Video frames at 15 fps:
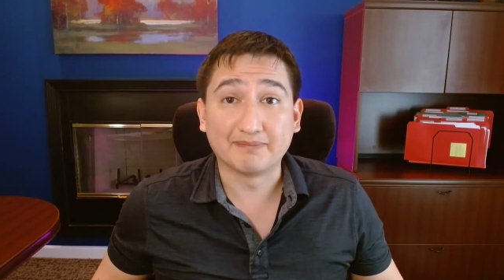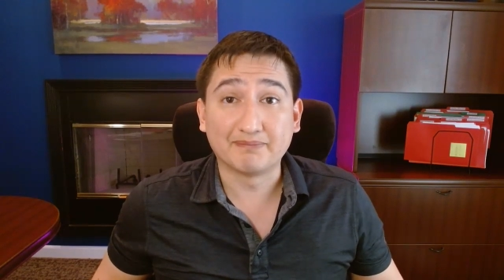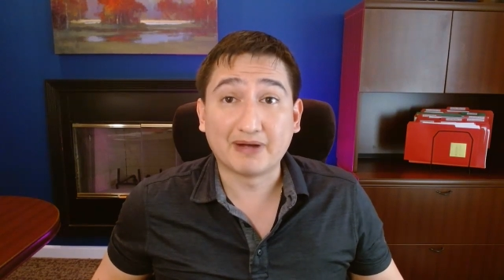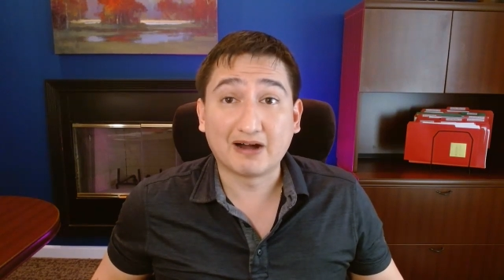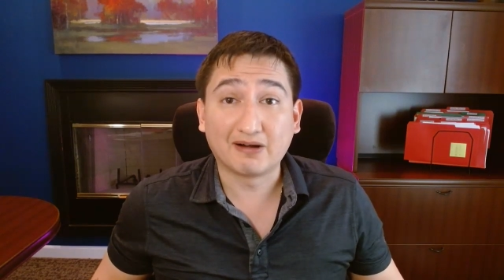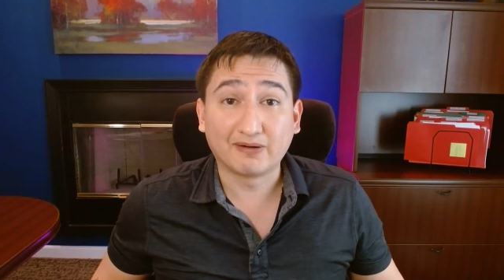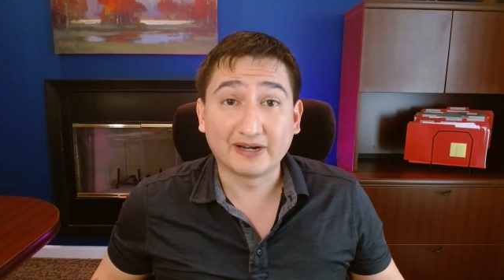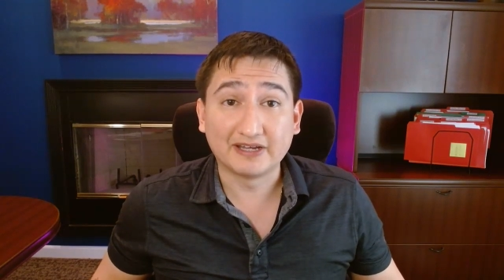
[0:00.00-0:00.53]

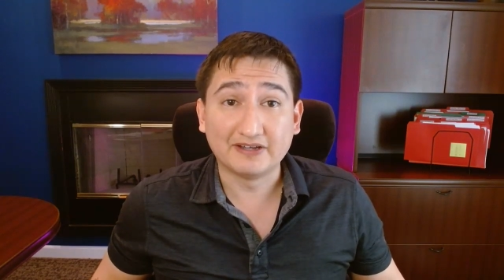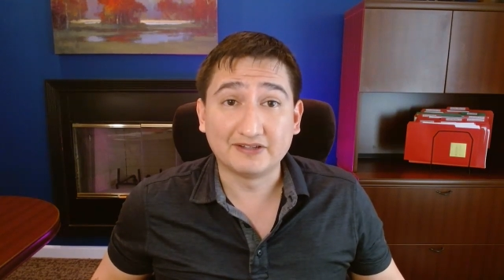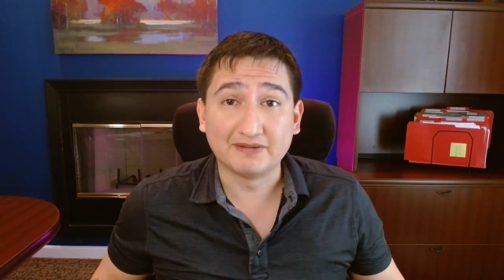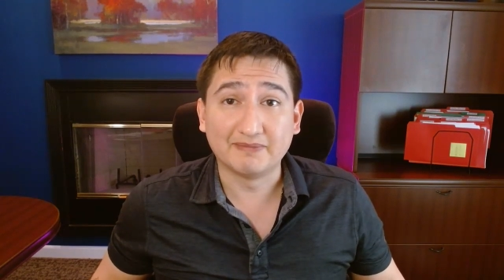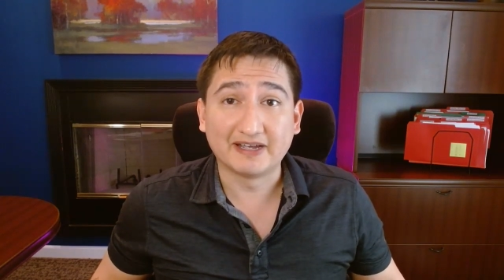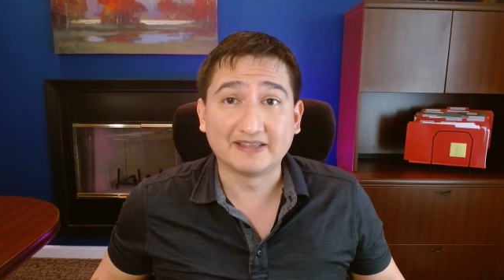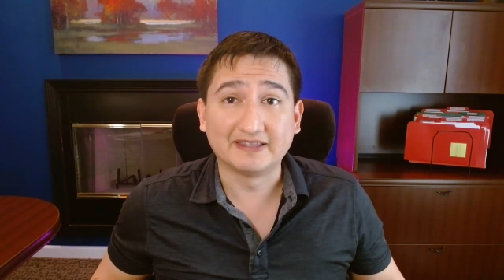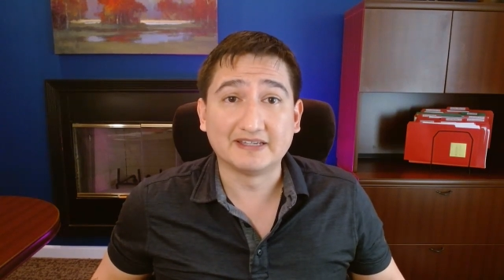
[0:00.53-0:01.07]
empowering you to
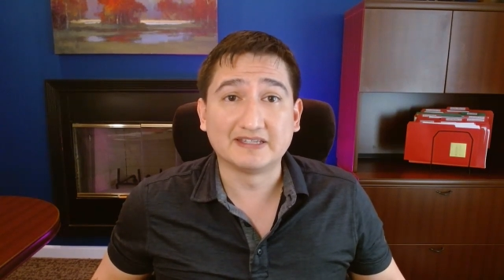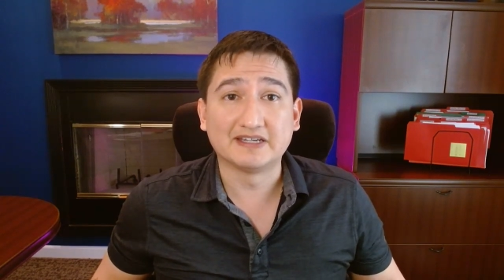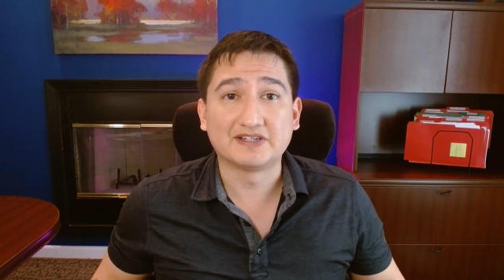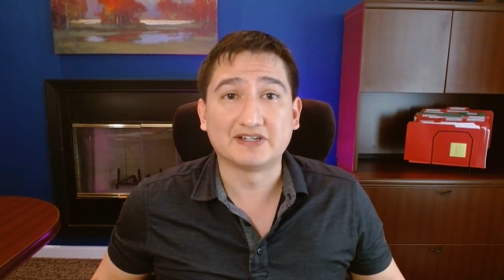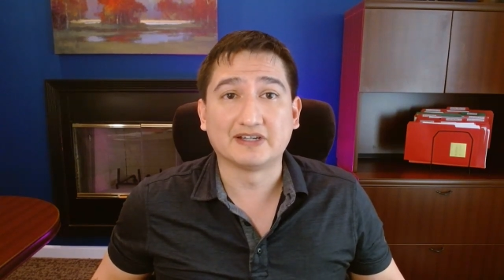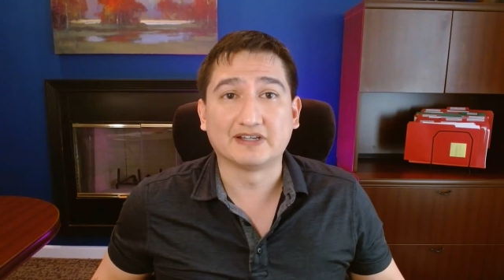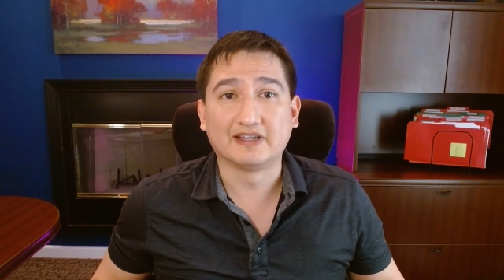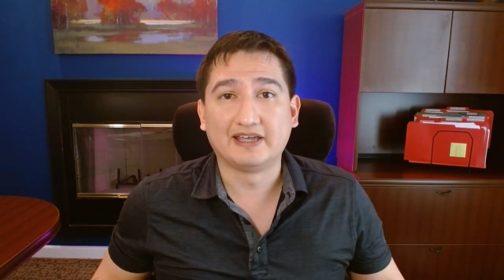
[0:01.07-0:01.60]
make a
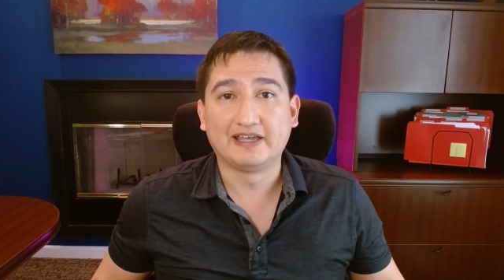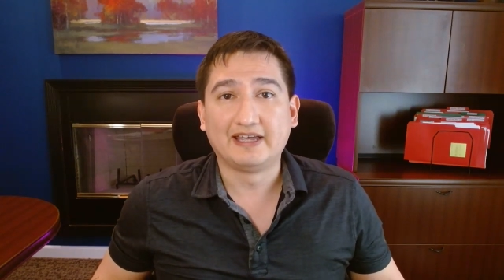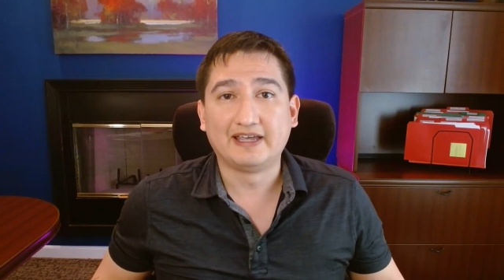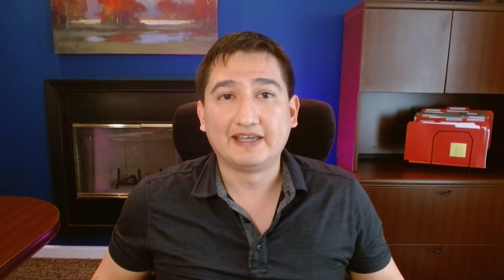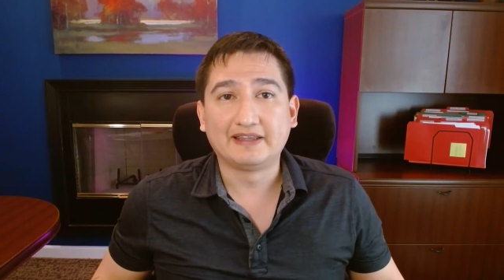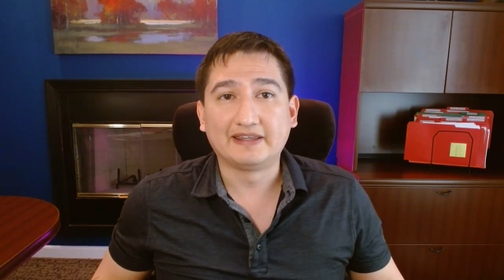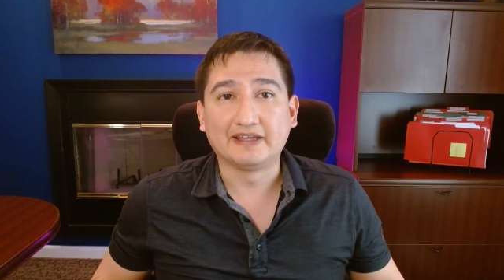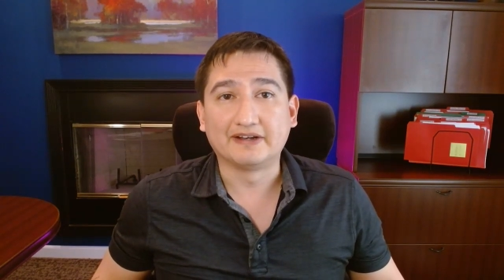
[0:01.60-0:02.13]
decision
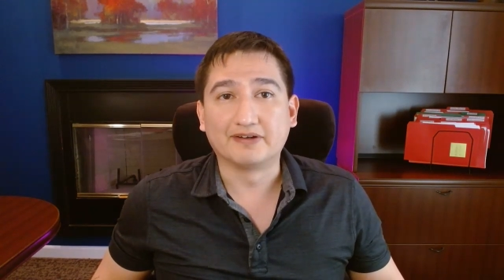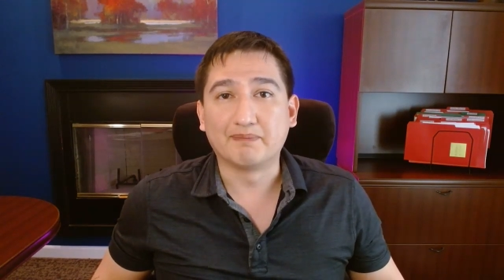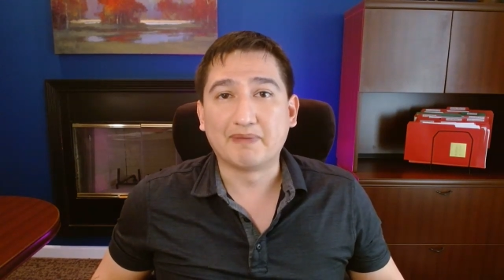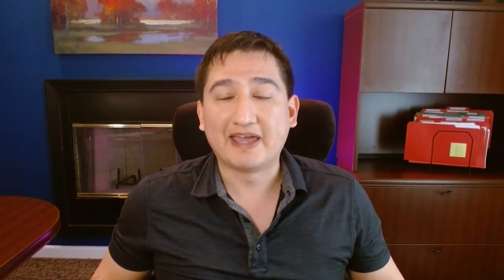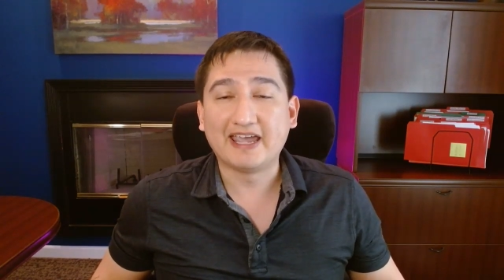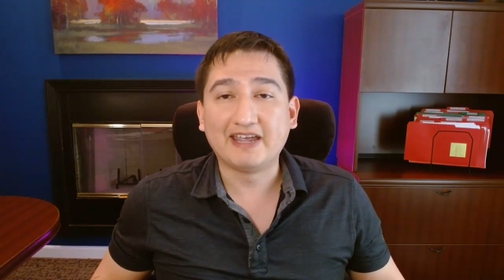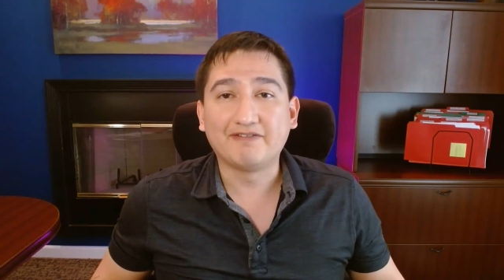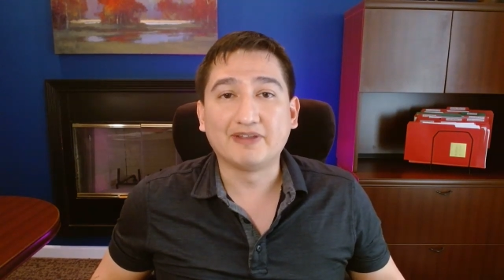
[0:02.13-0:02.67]
that'll
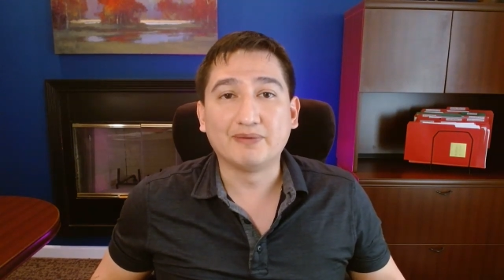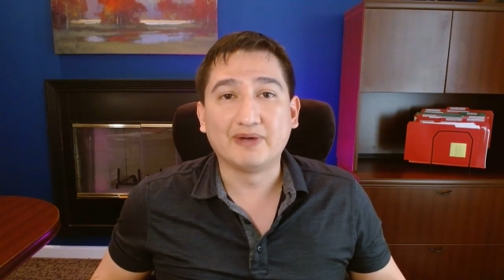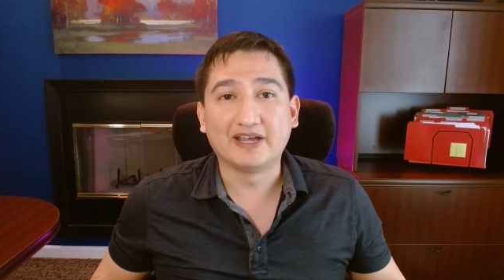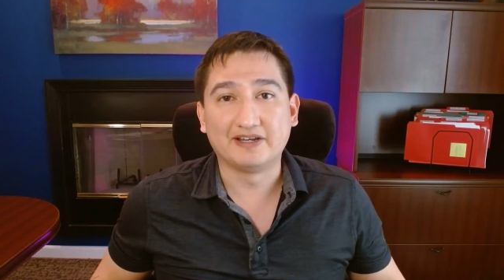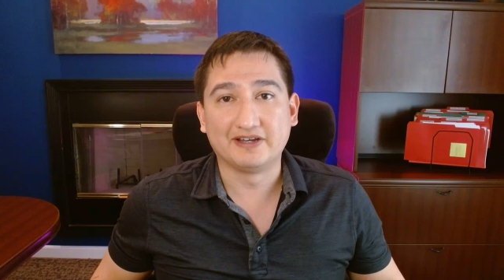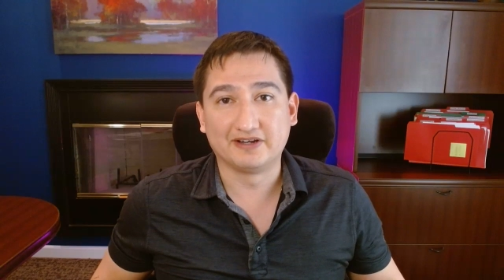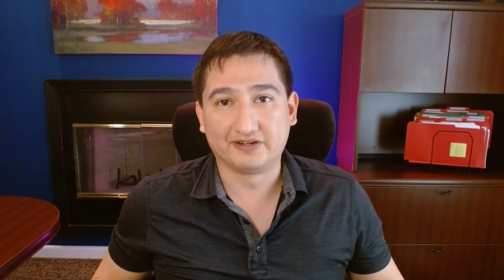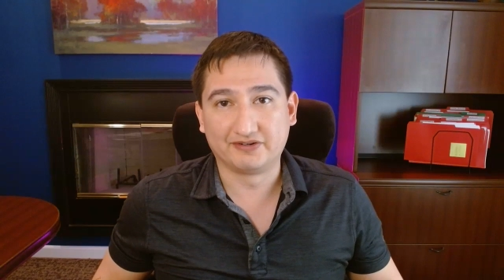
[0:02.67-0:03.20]
pave the way
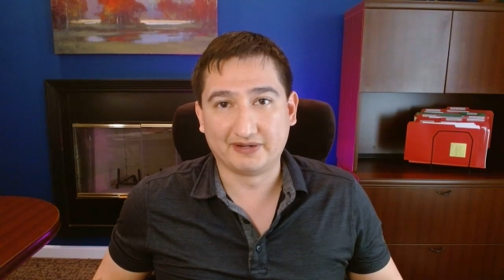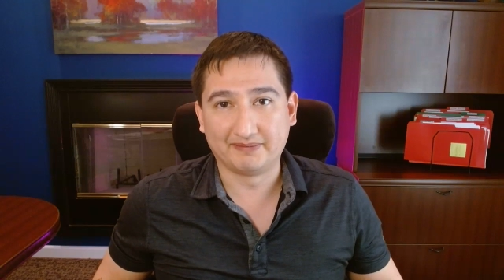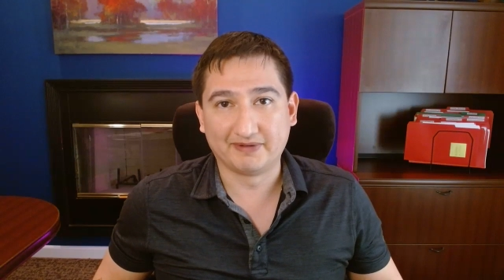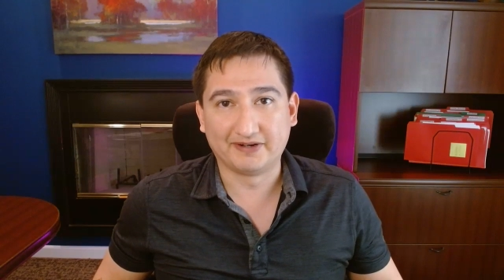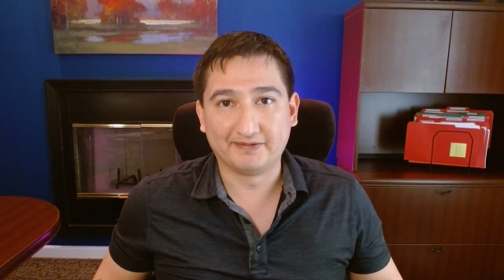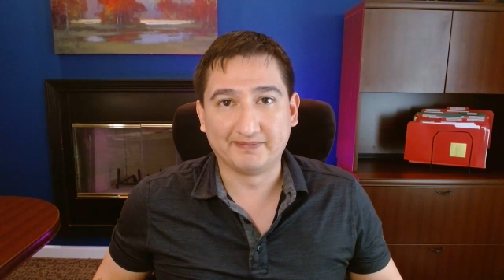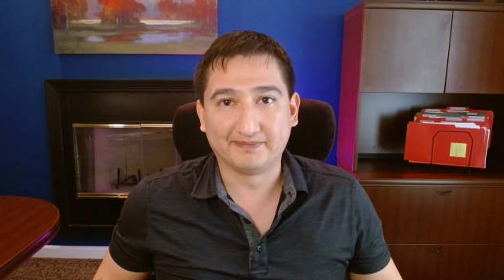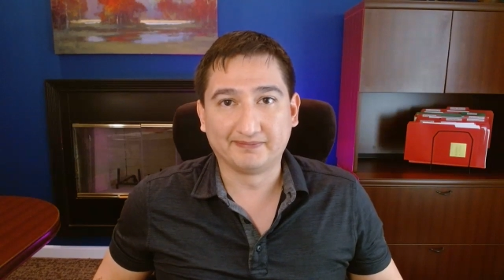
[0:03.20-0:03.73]
to your dream
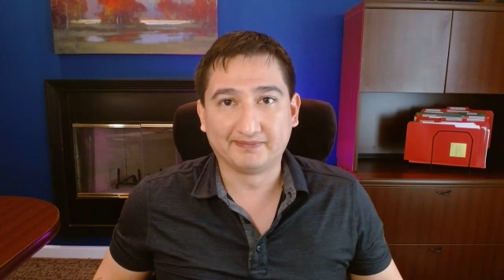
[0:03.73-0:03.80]
home.